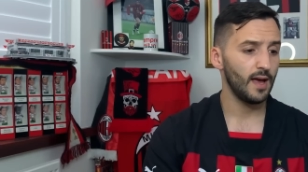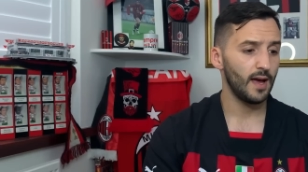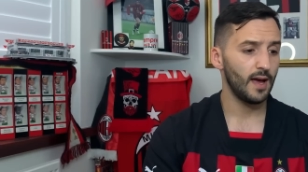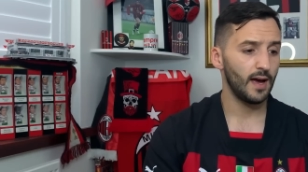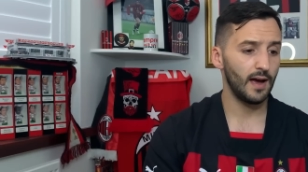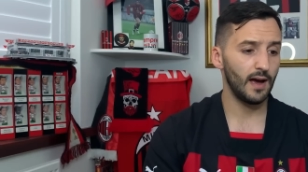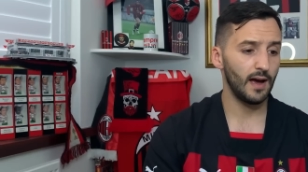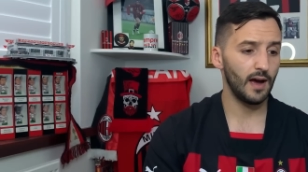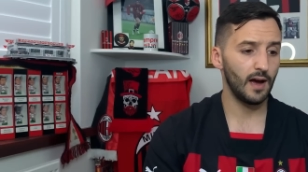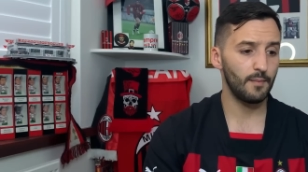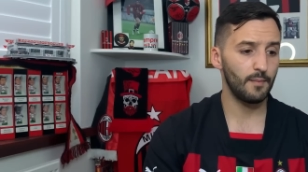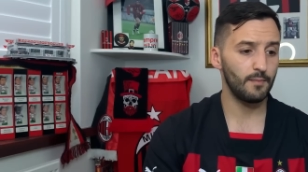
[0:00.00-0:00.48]

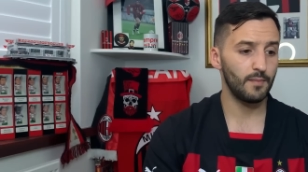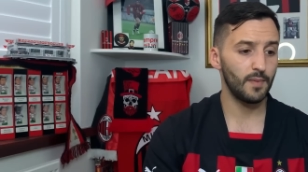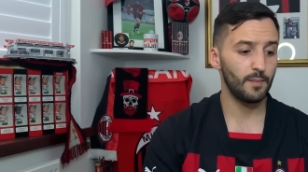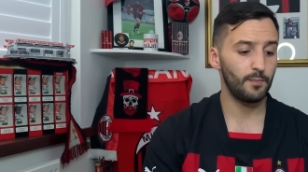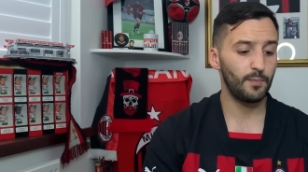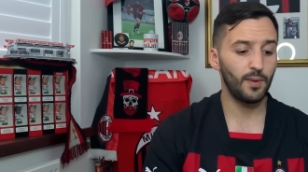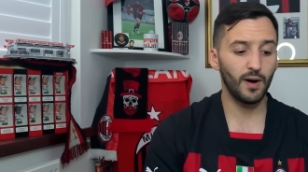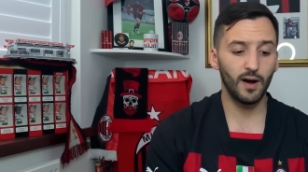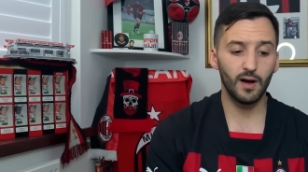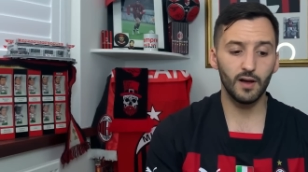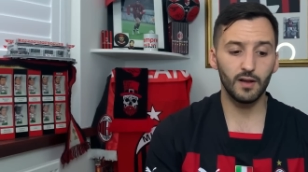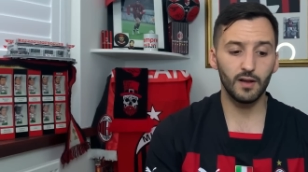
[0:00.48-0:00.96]
Um,
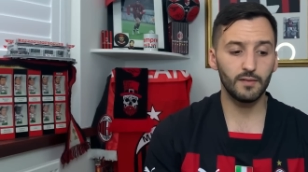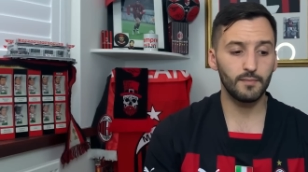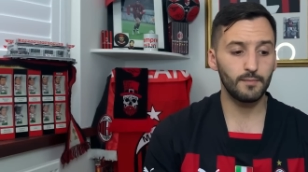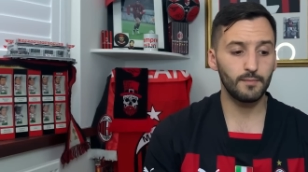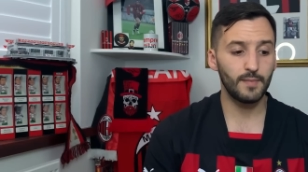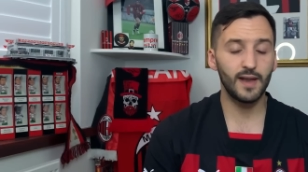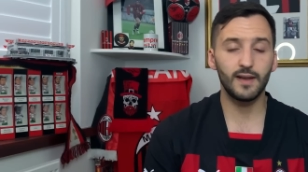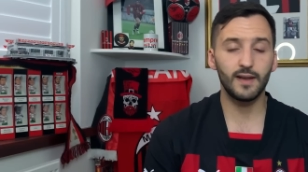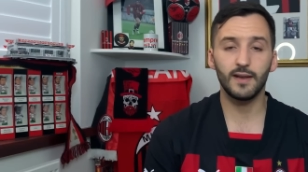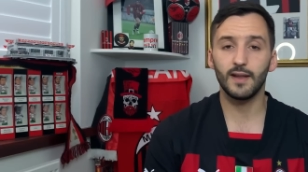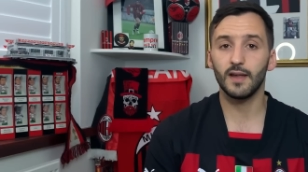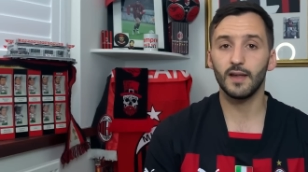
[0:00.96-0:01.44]
but
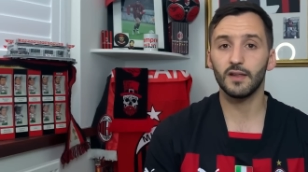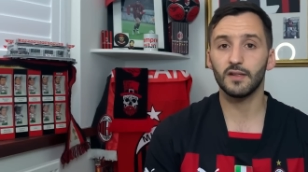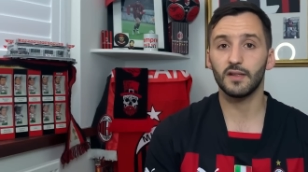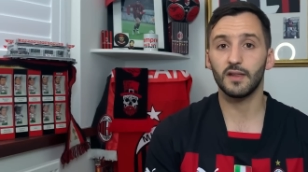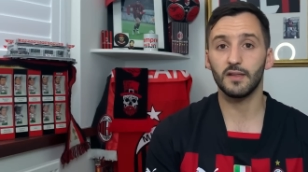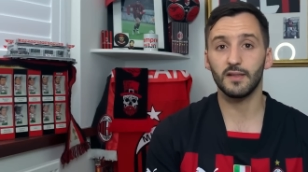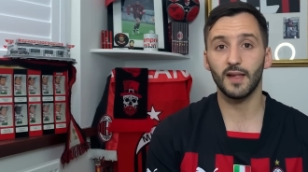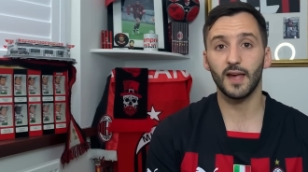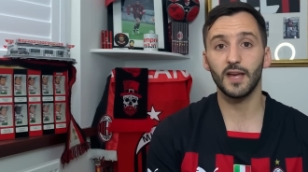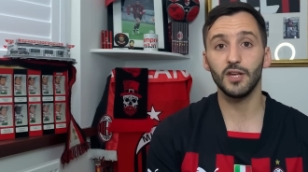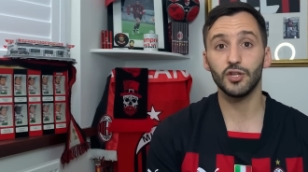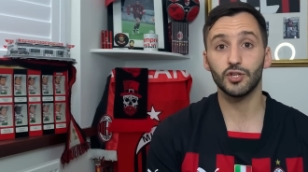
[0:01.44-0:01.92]
Mendes,
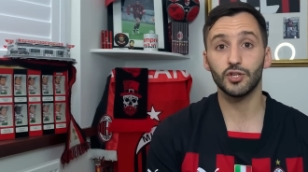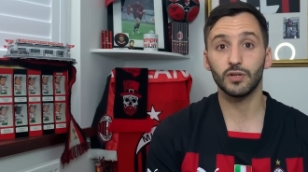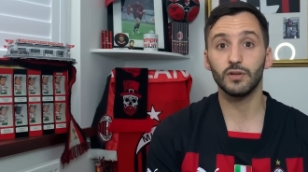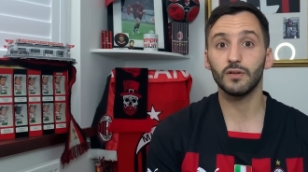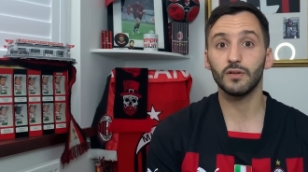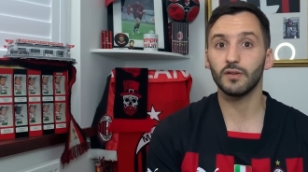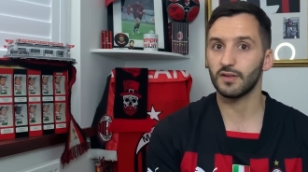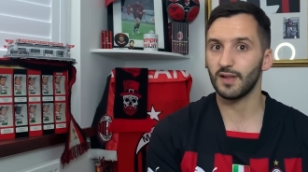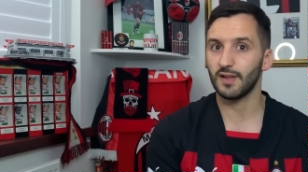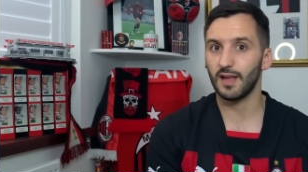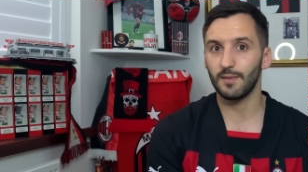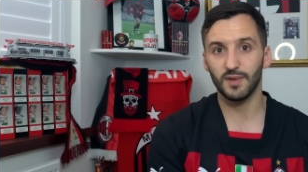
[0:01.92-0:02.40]
his
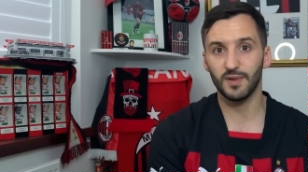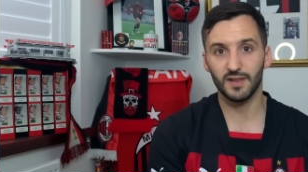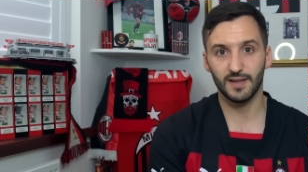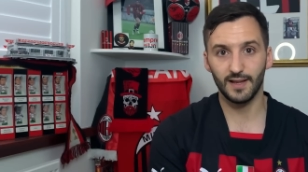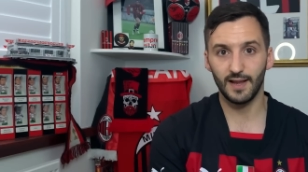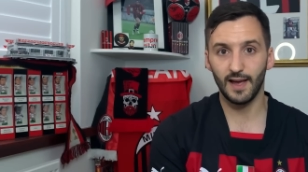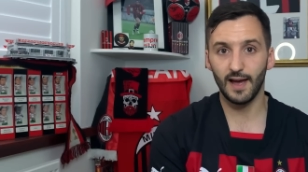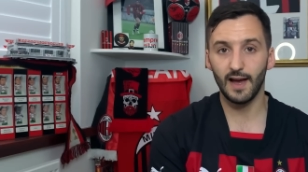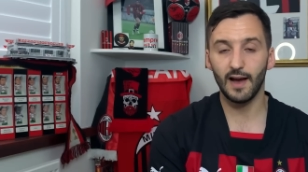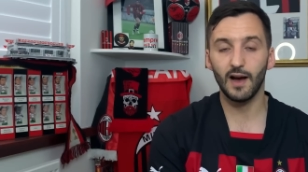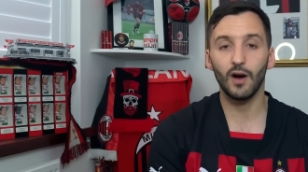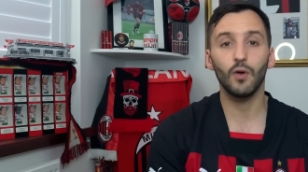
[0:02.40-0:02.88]
agent, same as
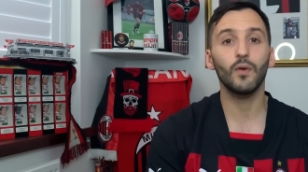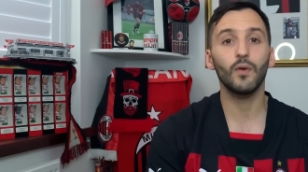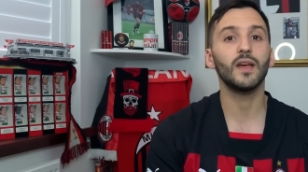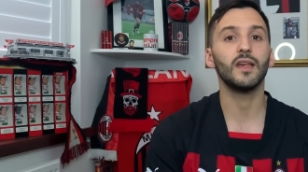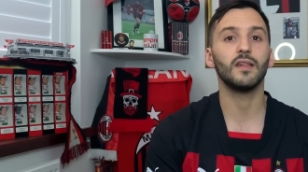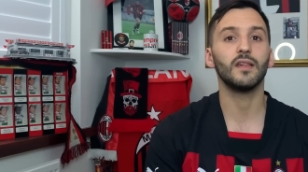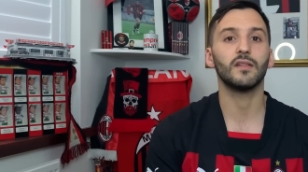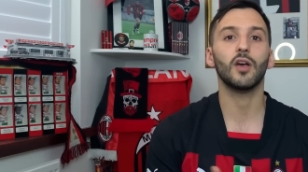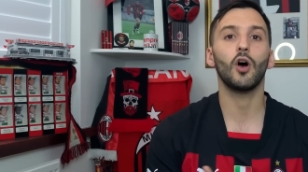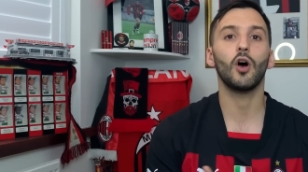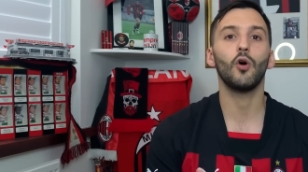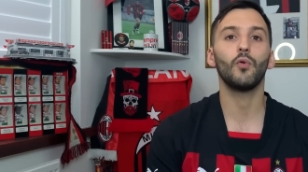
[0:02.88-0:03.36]
Leão,
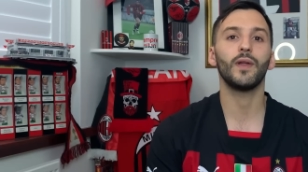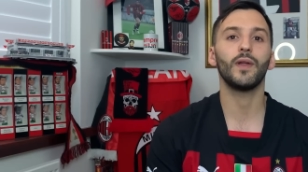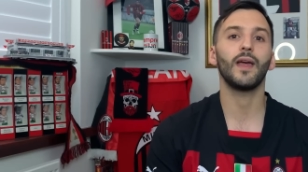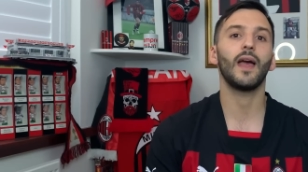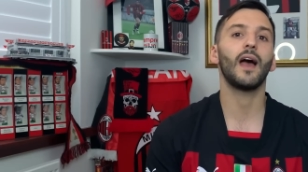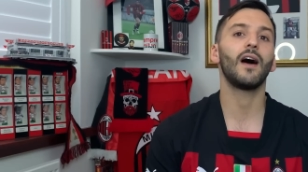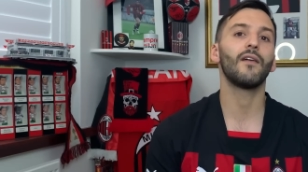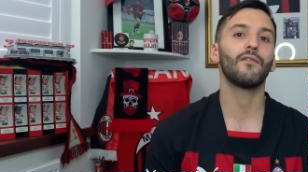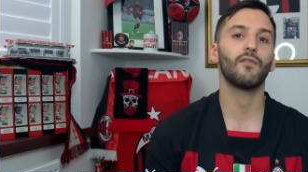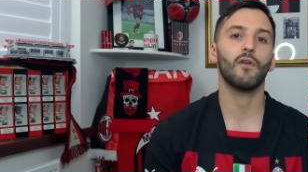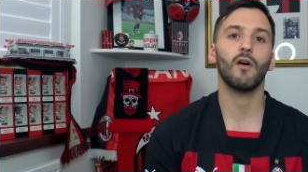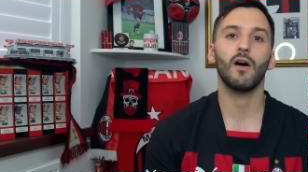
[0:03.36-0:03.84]
is holding
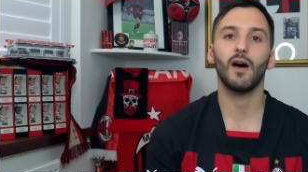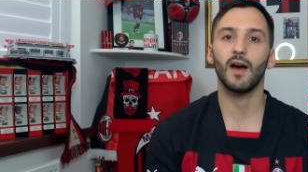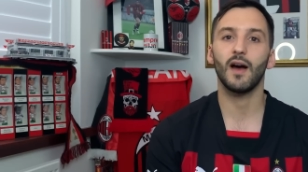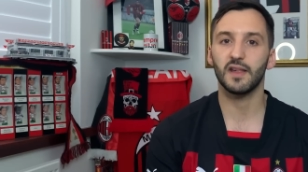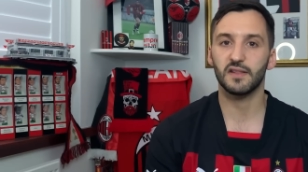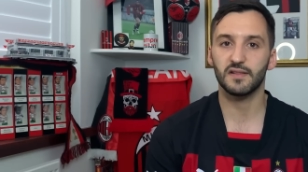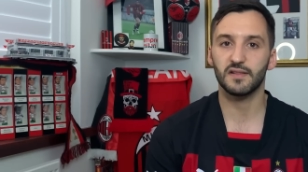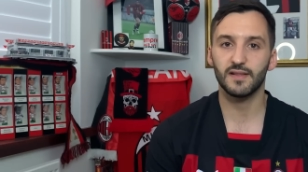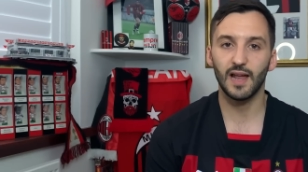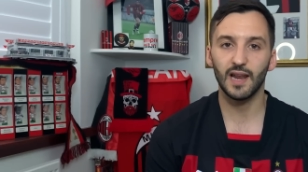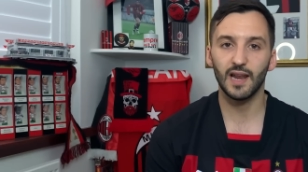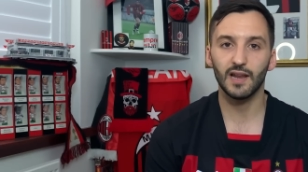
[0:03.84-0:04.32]
out for a higher
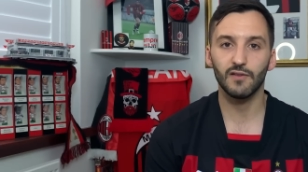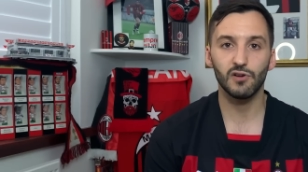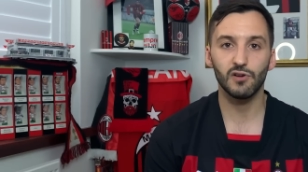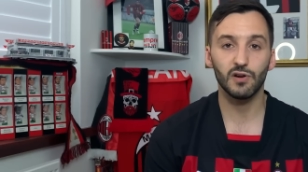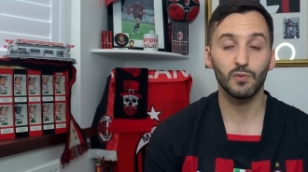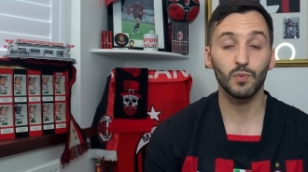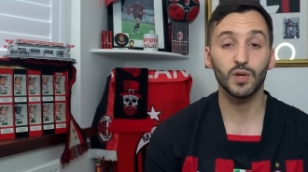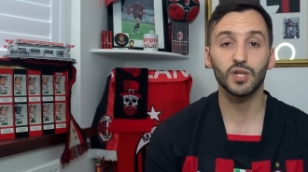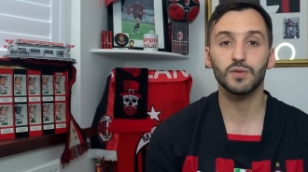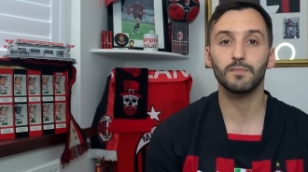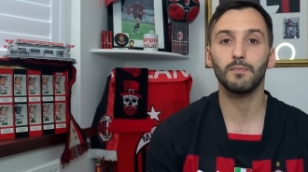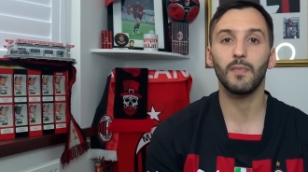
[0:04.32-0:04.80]
salary,
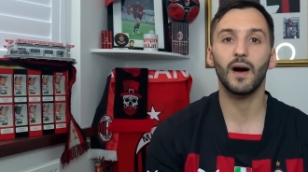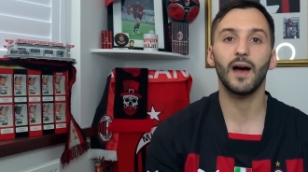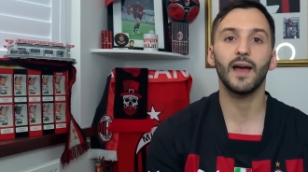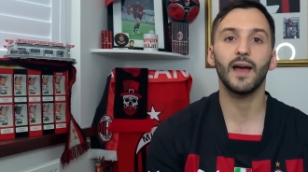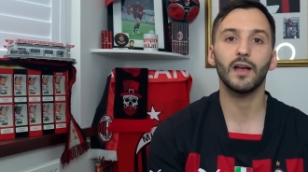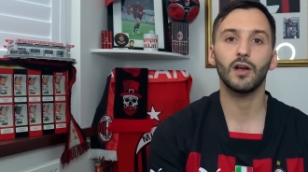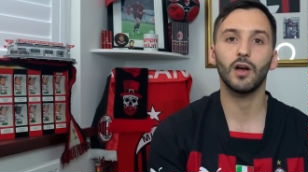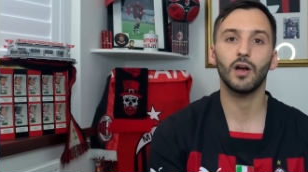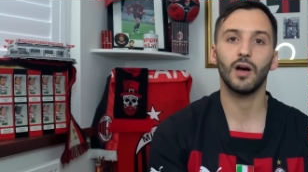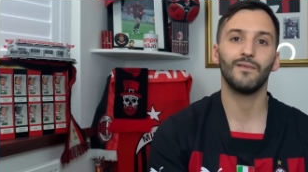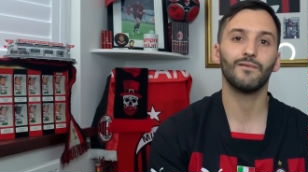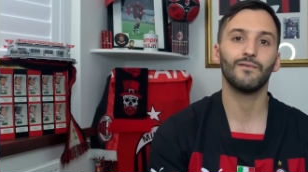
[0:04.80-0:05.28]
which
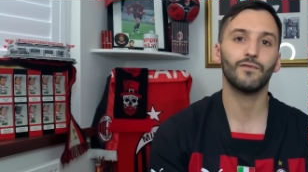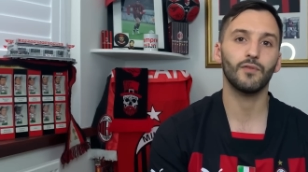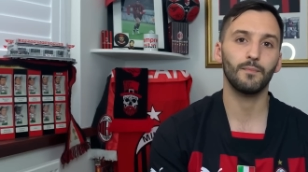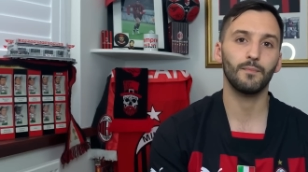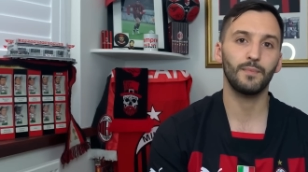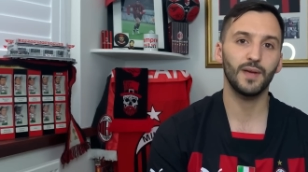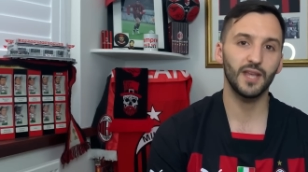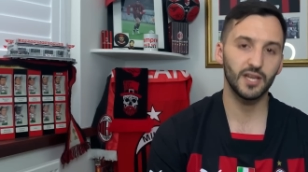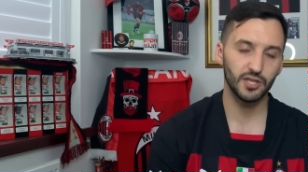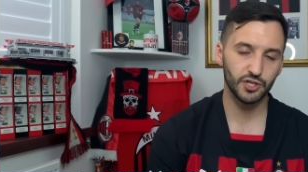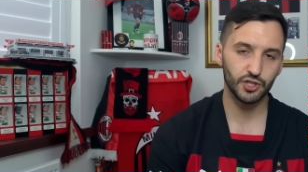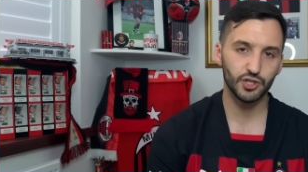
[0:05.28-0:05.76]
might come from
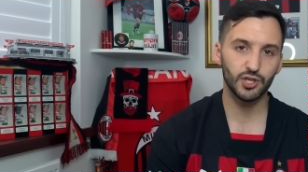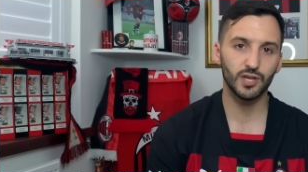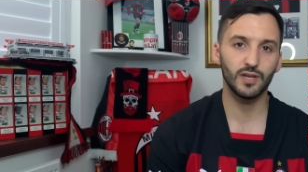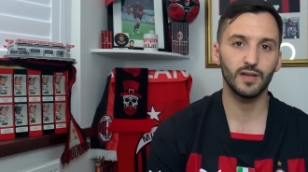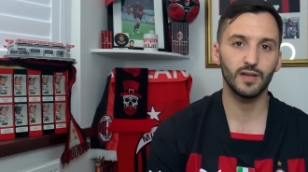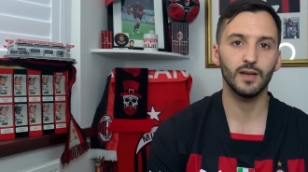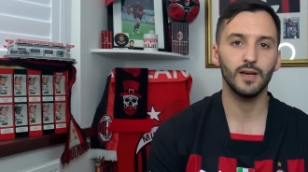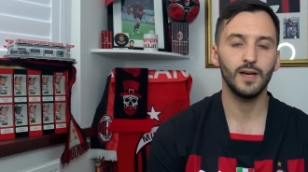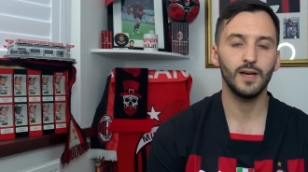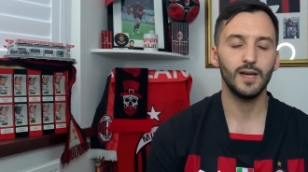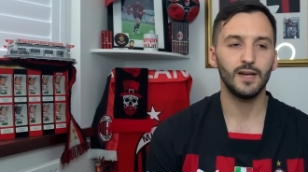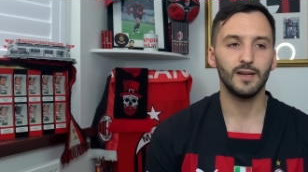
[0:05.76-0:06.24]

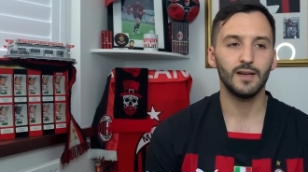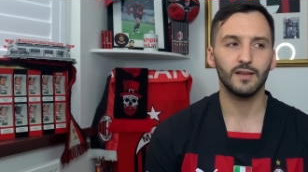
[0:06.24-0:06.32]
PSG,